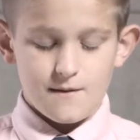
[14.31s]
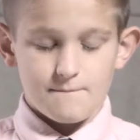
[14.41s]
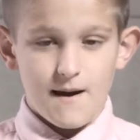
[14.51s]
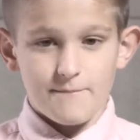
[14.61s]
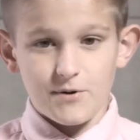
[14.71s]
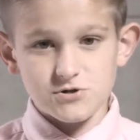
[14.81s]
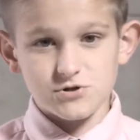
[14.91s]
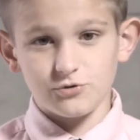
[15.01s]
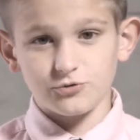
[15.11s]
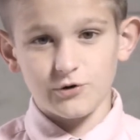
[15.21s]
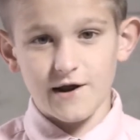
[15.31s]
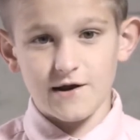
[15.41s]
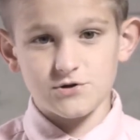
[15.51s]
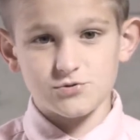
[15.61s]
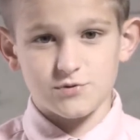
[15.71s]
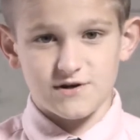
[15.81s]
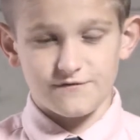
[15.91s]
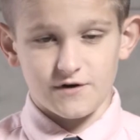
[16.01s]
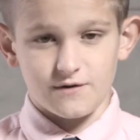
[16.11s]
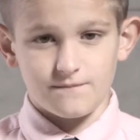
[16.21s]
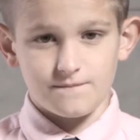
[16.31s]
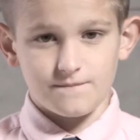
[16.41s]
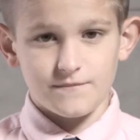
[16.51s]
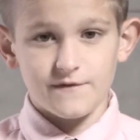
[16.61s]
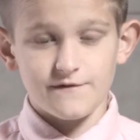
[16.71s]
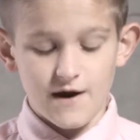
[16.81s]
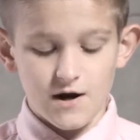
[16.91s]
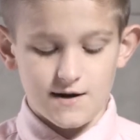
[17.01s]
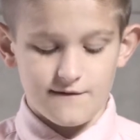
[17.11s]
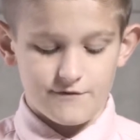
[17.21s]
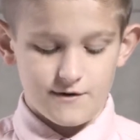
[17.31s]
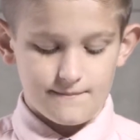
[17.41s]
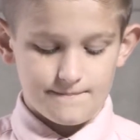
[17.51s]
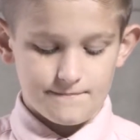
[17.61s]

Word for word: My personal tornadoes were different, very different.